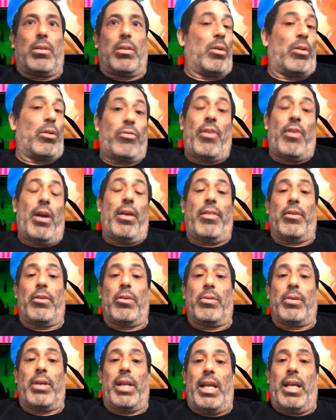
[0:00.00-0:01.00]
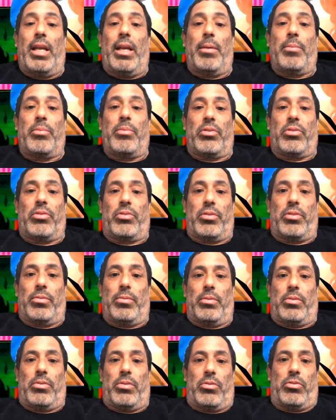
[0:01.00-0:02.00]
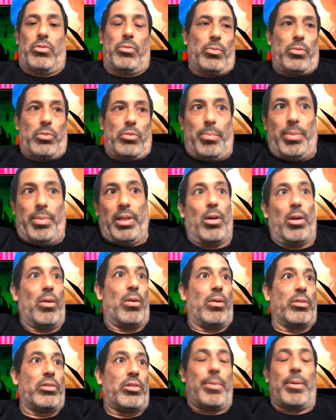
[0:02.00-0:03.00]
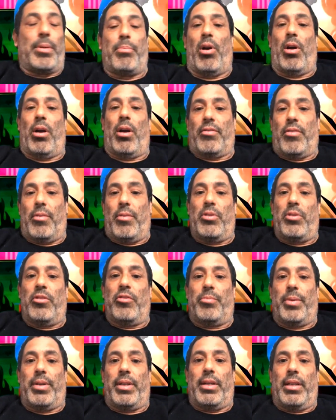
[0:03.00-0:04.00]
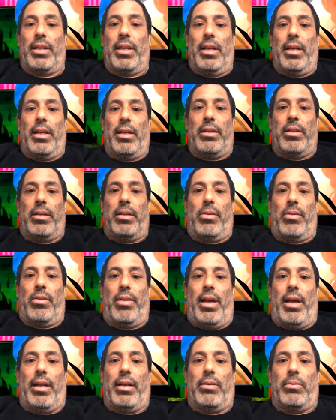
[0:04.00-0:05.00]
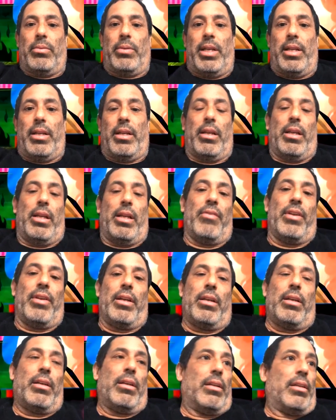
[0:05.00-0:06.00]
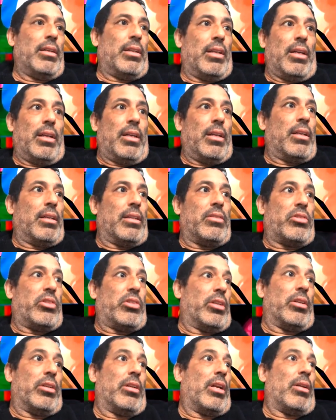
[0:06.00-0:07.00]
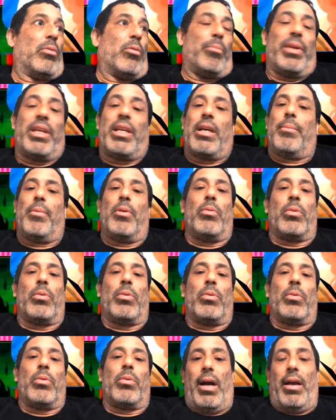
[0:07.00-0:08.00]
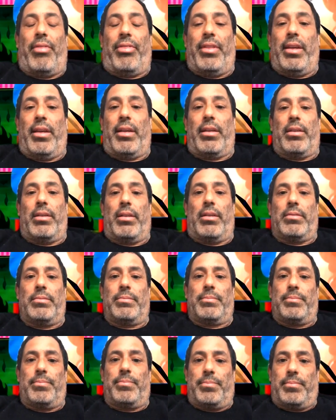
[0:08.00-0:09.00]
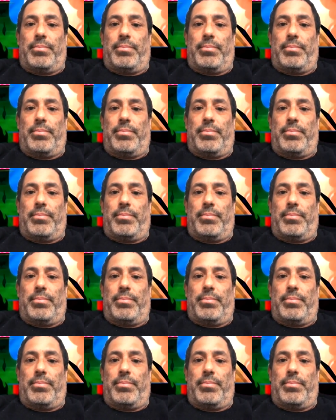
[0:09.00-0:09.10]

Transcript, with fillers: glorify their own name, just to belong, to be part of a movement, you know, that we didn't even consider that it would become a worldwide thing, you know?